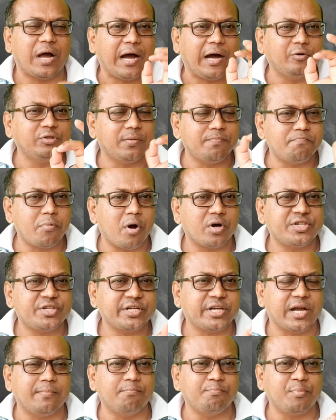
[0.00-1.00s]
how the bots
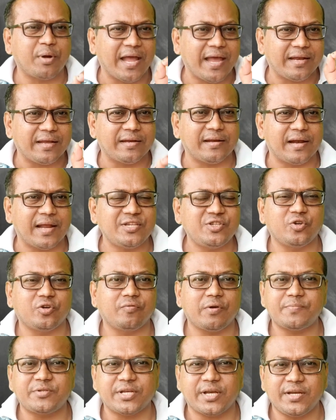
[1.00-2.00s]
come and analyze your
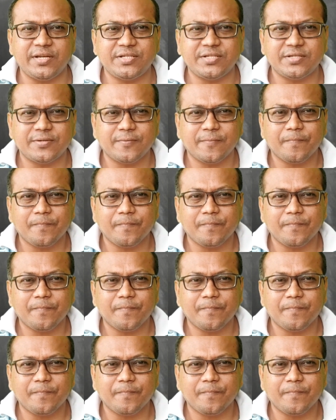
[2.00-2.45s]
websites.